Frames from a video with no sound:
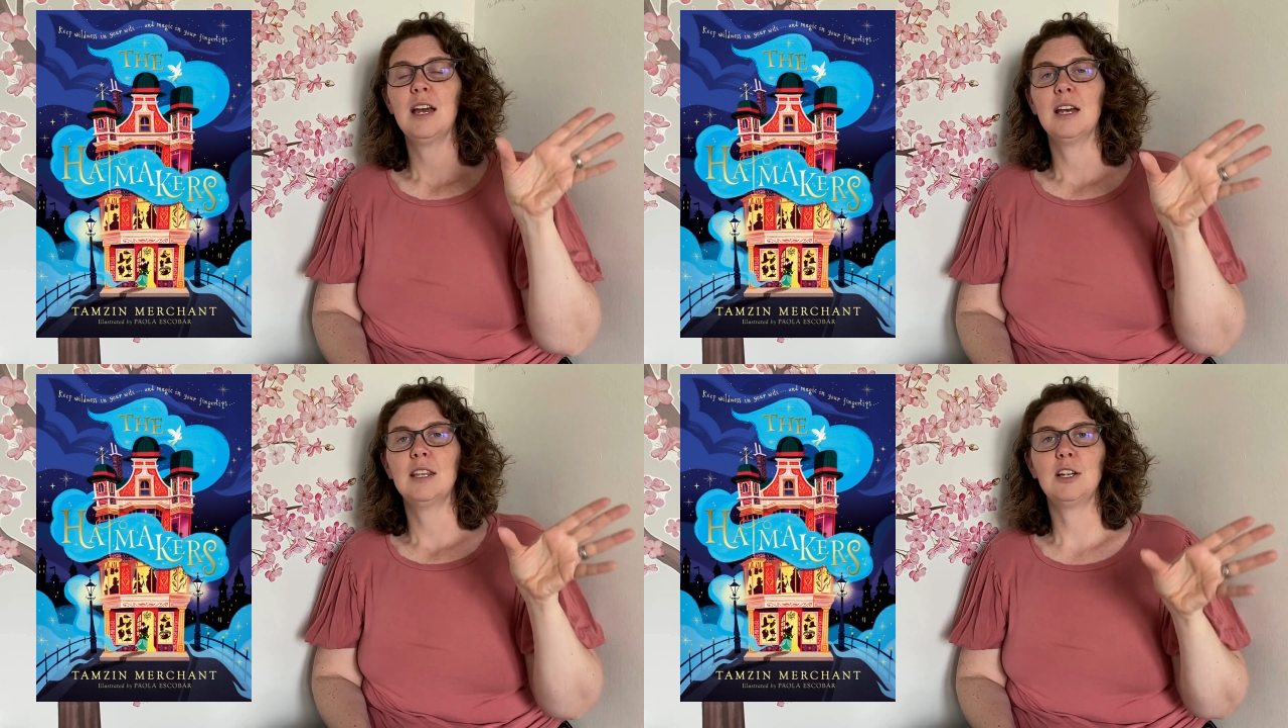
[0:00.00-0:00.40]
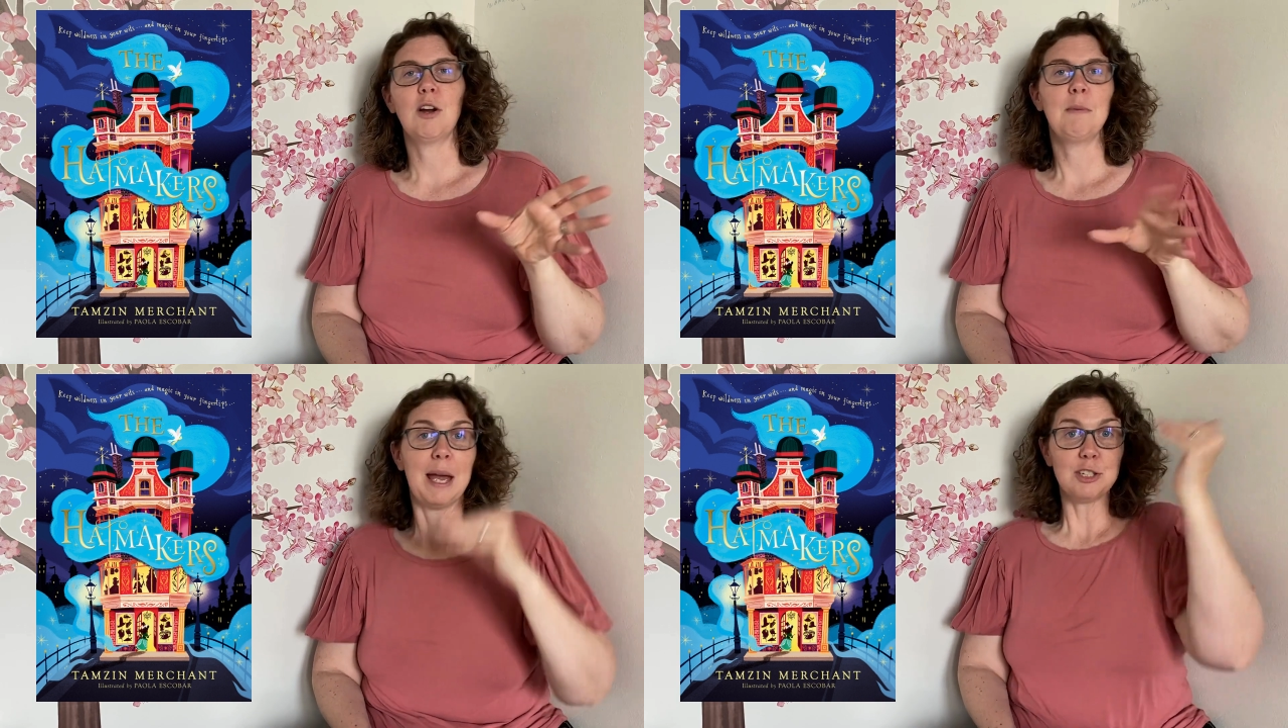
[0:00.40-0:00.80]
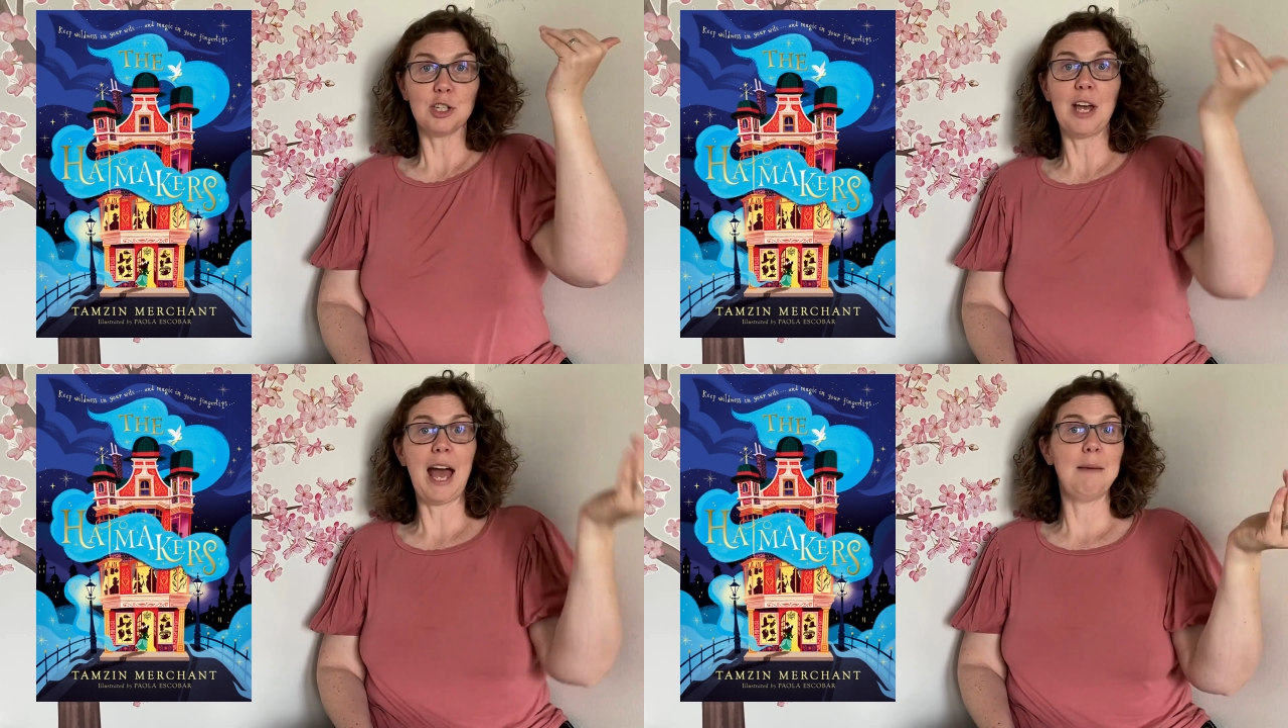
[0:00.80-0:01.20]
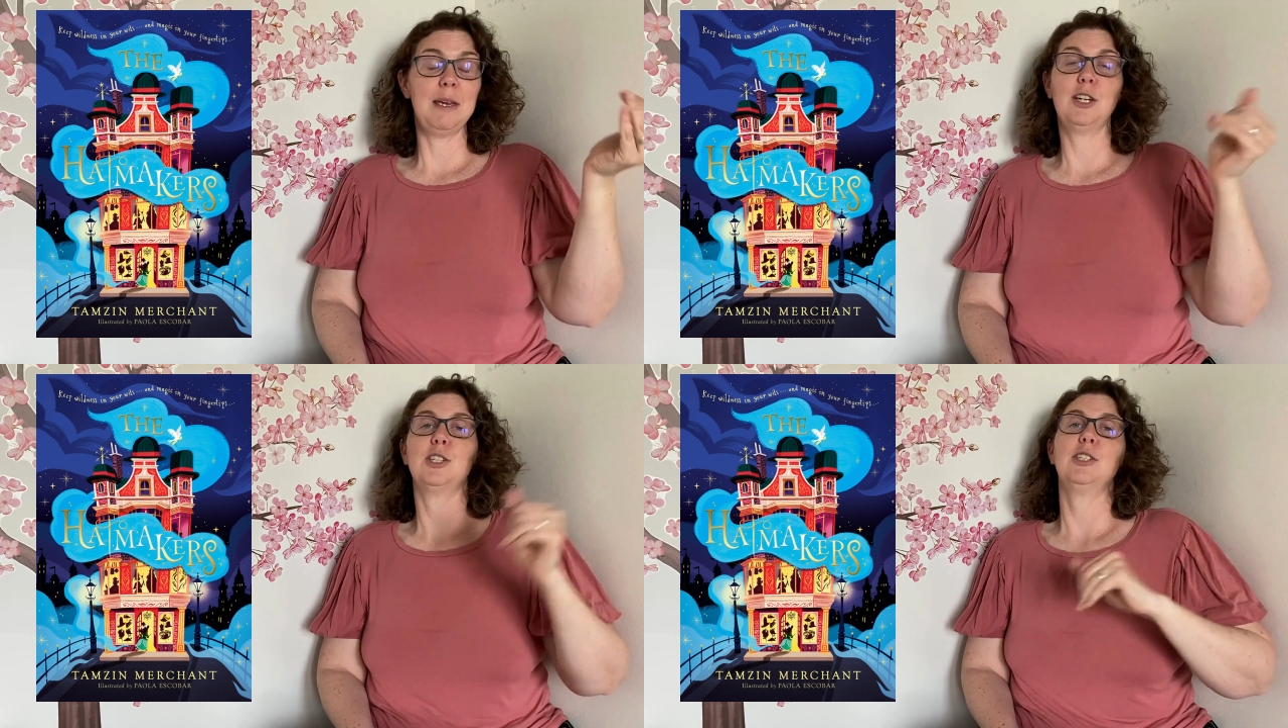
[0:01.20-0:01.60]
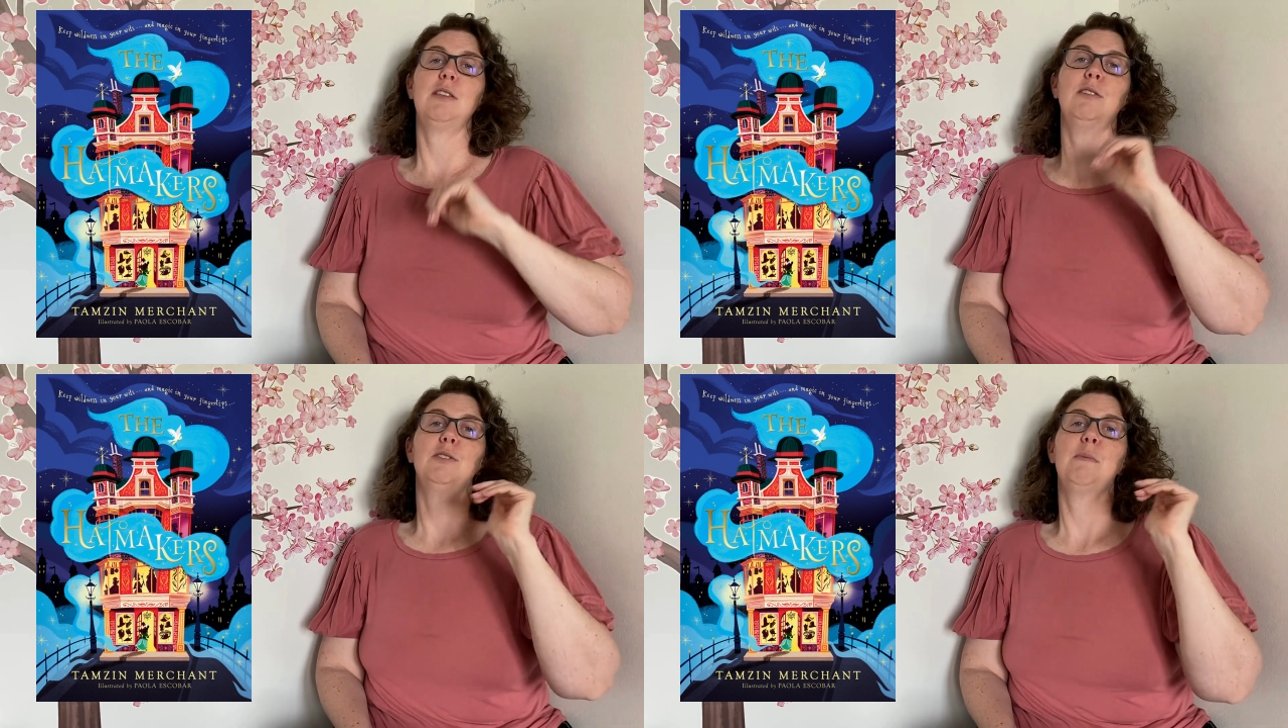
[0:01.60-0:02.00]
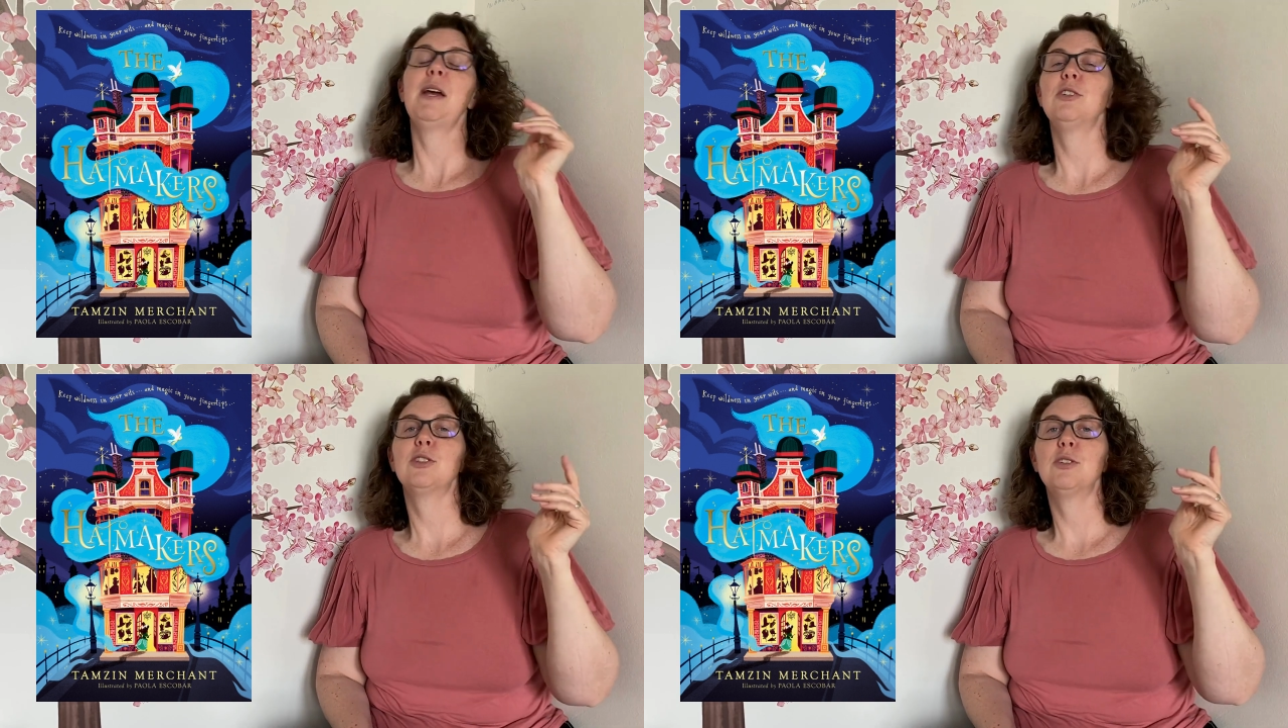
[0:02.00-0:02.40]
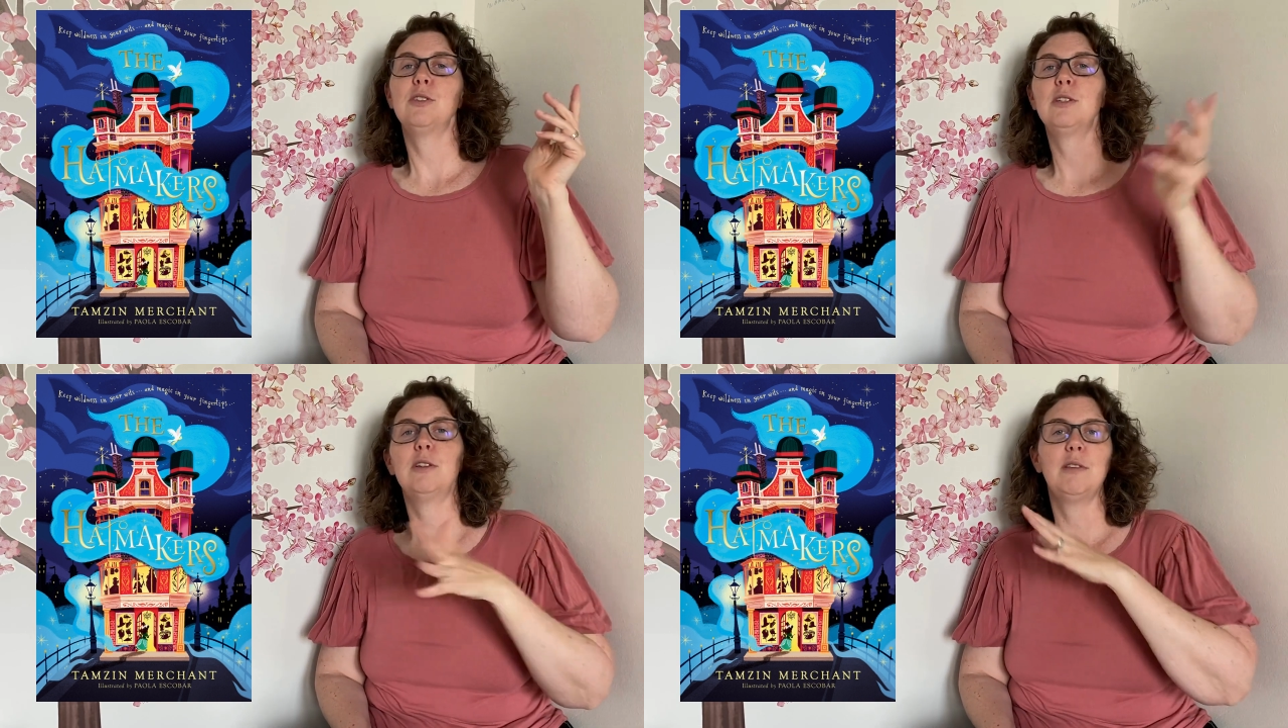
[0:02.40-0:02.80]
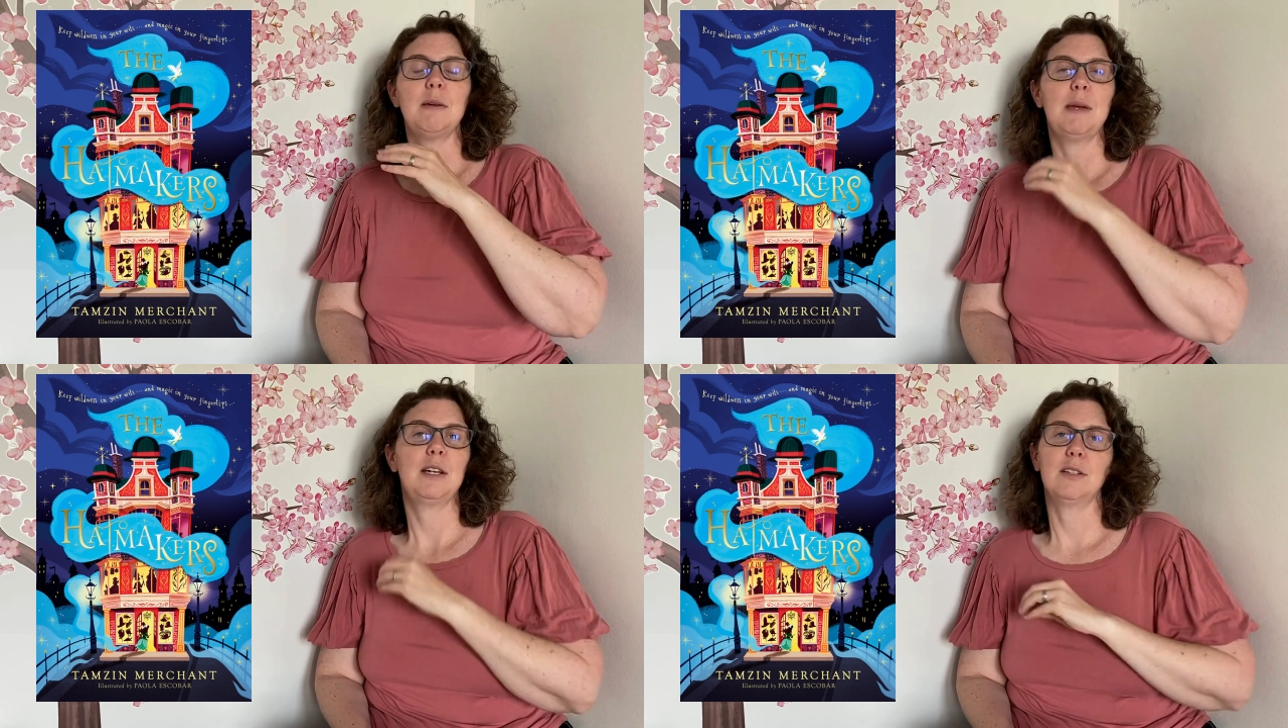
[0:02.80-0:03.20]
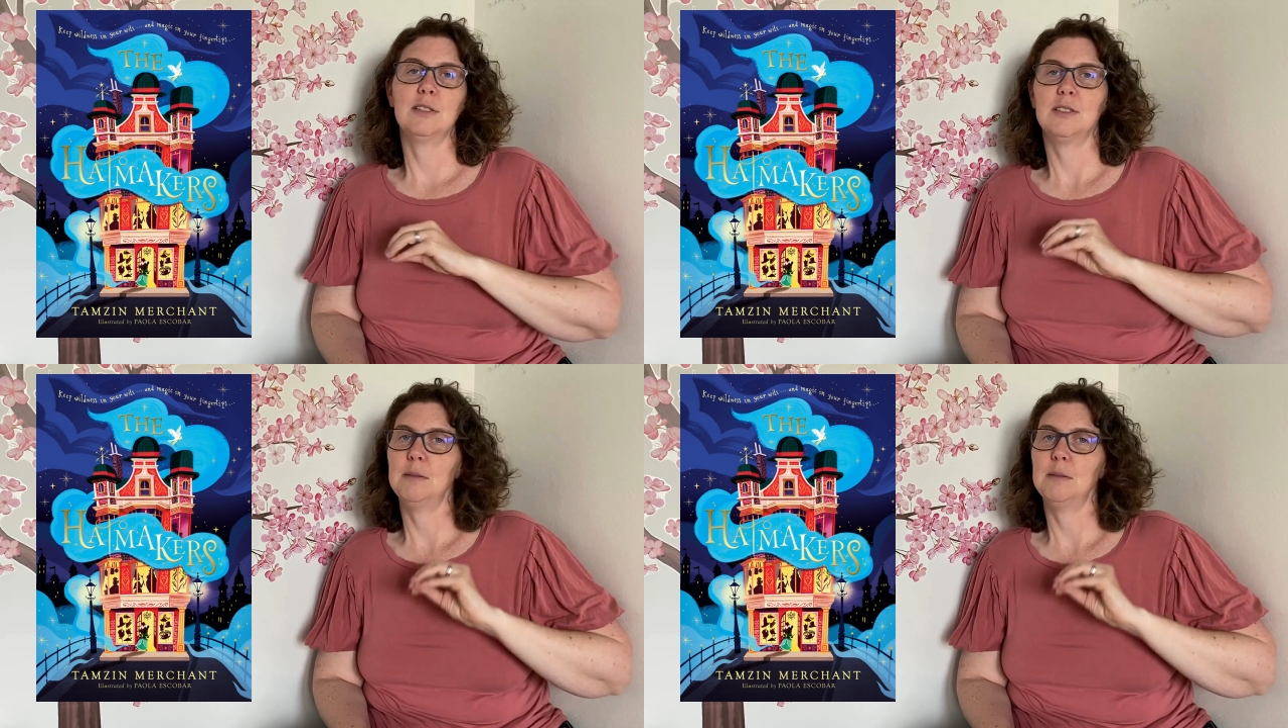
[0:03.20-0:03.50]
there are magical hat makers, and there's magical clothing makers,